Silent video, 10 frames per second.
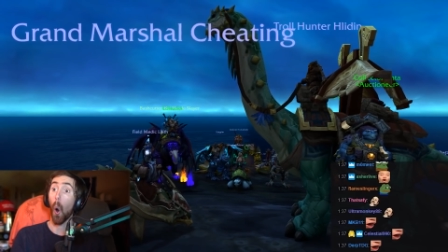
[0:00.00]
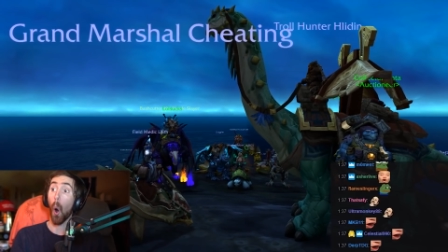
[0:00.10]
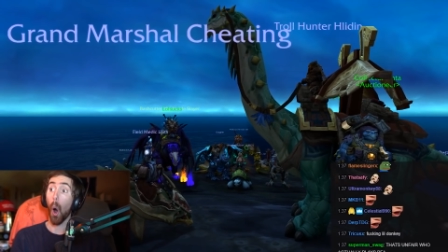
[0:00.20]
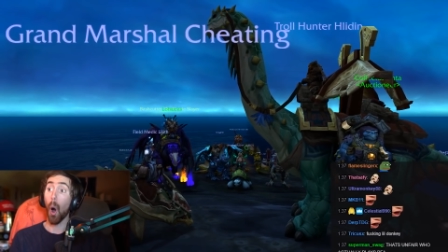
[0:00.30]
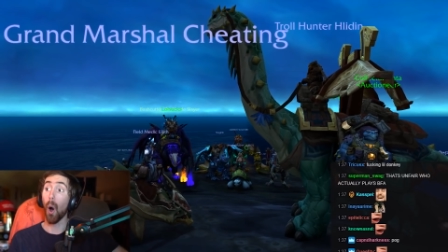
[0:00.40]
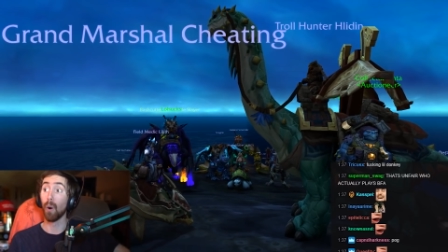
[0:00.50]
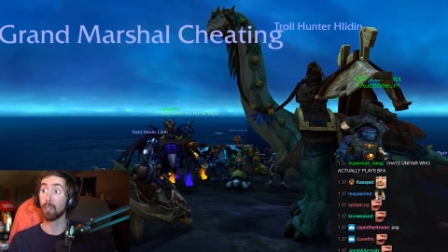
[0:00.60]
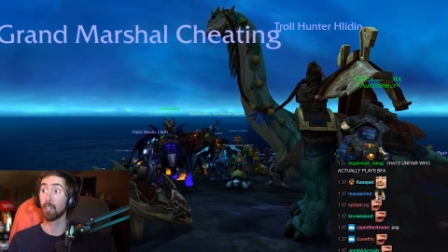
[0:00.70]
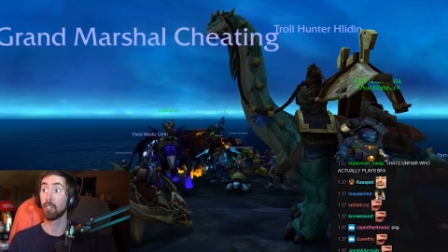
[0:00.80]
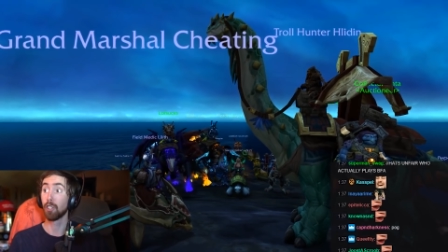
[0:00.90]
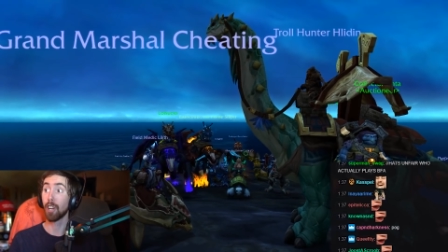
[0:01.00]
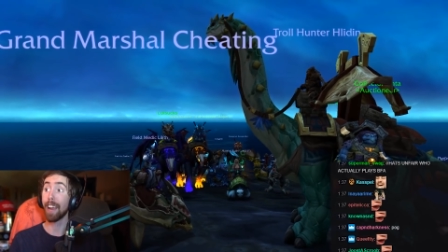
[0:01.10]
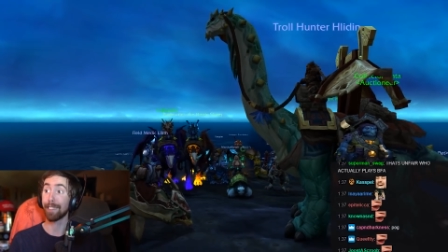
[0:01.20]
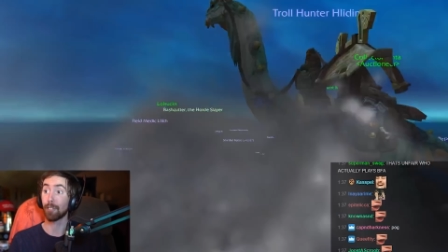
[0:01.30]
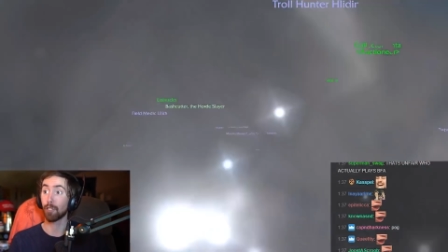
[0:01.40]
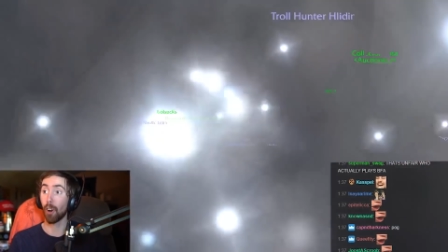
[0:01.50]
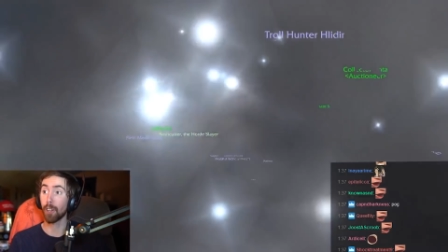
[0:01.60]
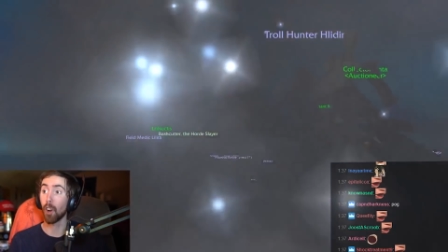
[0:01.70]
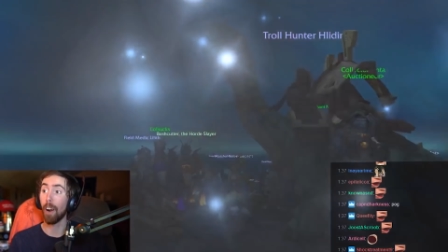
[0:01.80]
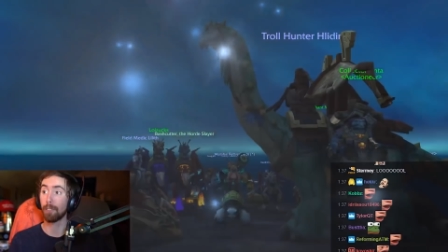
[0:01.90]
Oh shit,
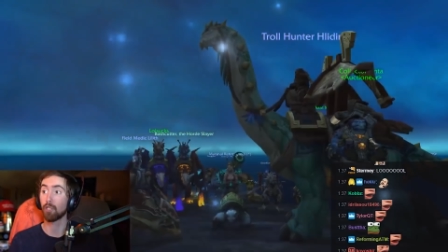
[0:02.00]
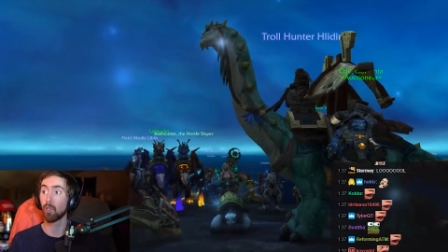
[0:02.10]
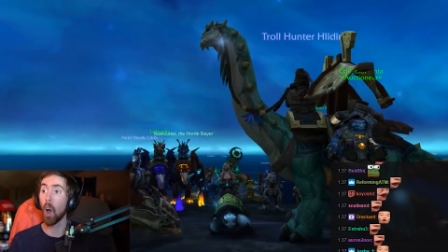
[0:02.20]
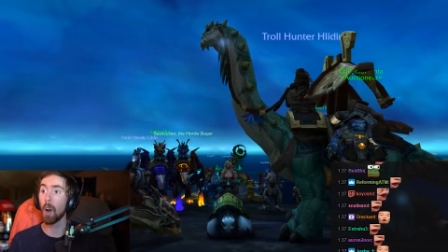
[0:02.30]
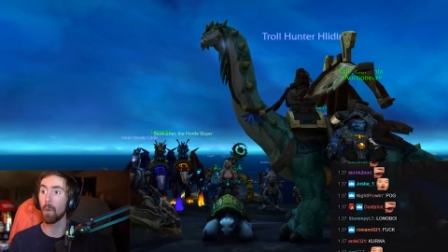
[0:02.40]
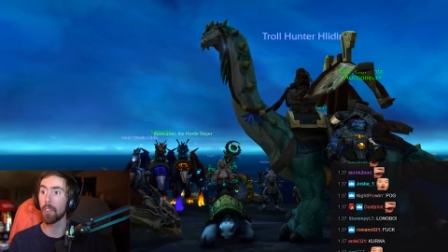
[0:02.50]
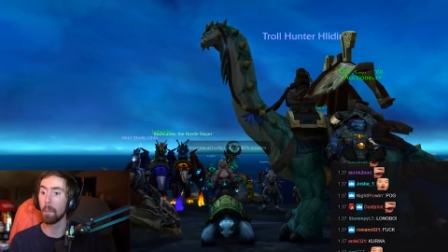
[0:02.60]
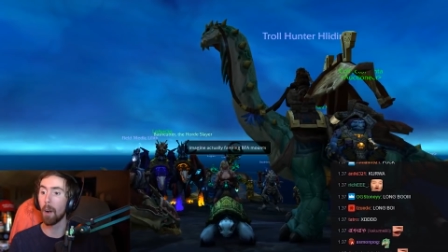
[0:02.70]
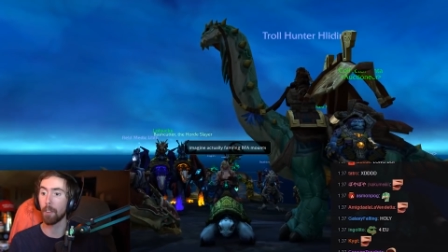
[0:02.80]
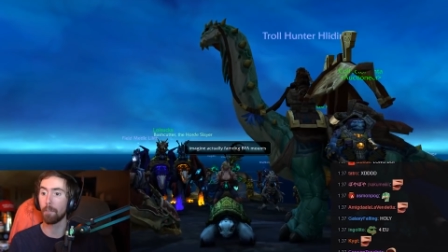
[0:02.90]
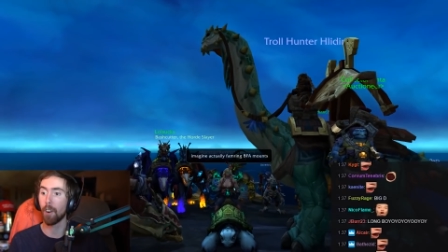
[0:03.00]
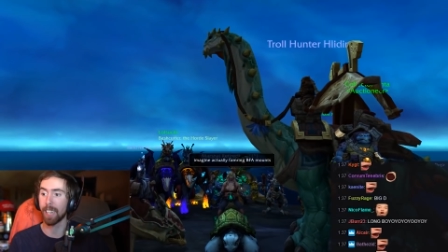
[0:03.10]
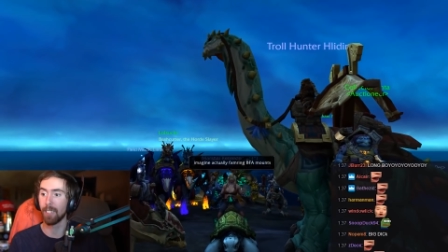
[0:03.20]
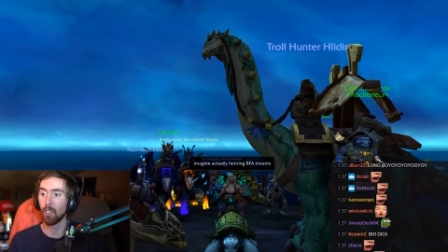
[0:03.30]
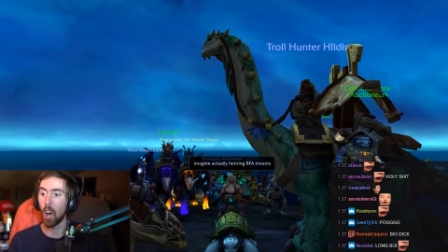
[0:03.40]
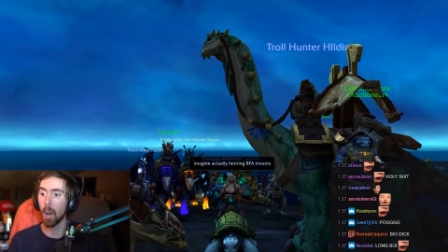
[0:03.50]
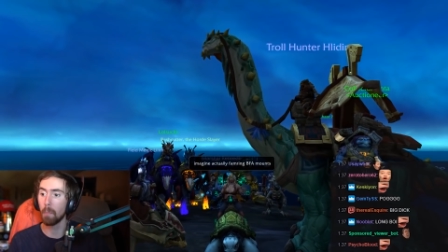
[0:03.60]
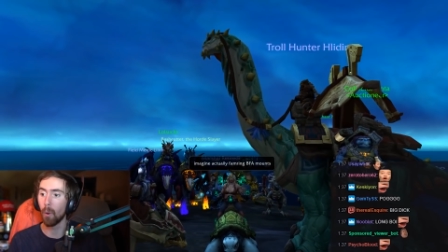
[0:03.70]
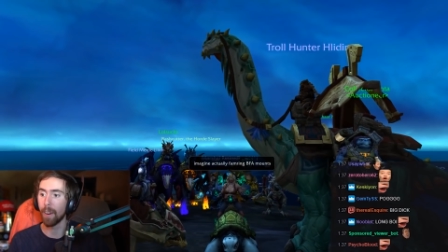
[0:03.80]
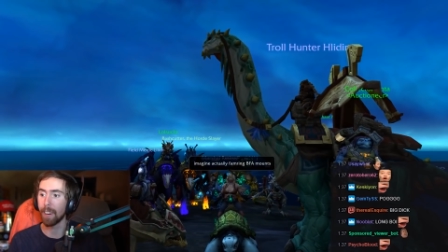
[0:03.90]
starting off strong with the motherfucking
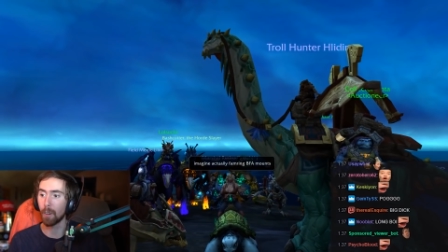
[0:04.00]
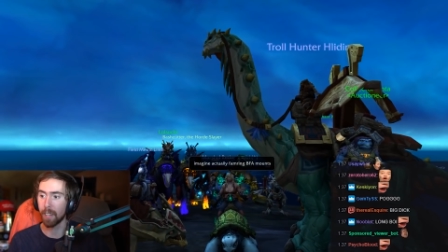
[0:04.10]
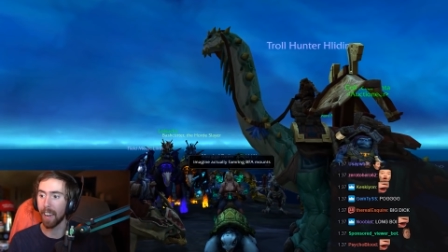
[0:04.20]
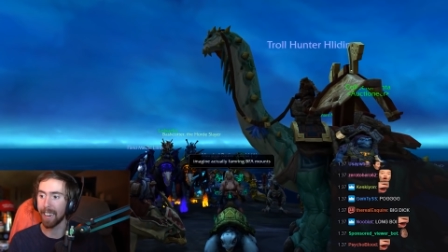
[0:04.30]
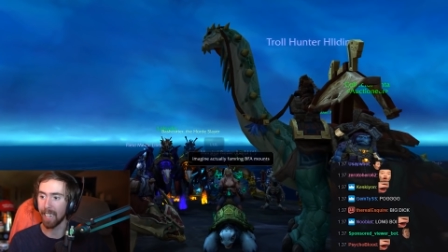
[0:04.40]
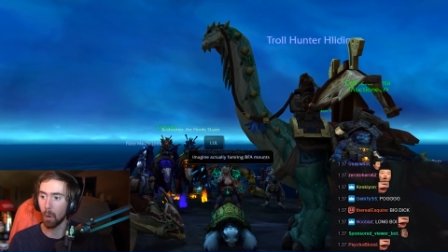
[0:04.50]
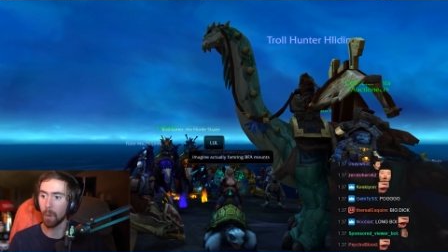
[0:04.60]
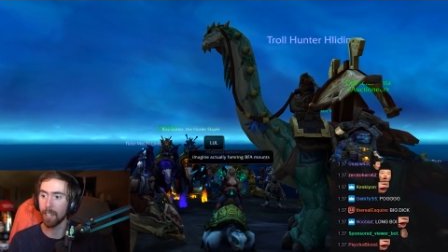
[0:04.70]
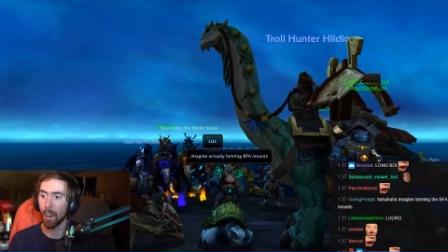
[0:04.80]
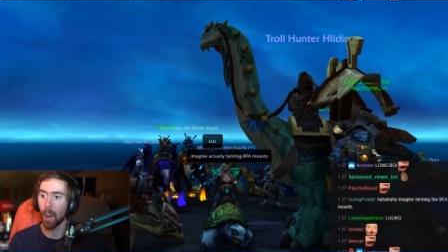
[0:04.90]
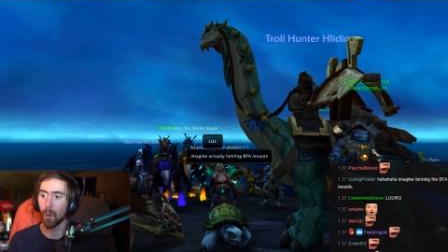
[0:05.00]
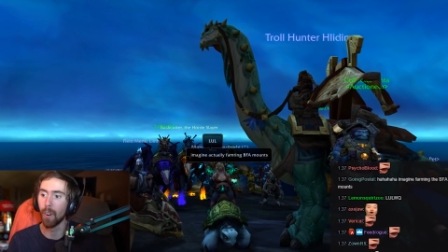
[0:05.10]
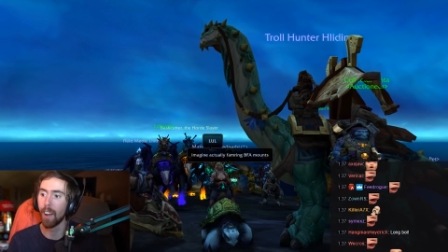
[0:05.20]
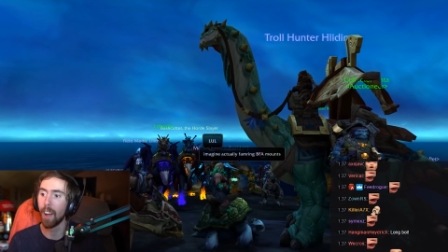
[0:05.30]
longboy. Okay, here we go.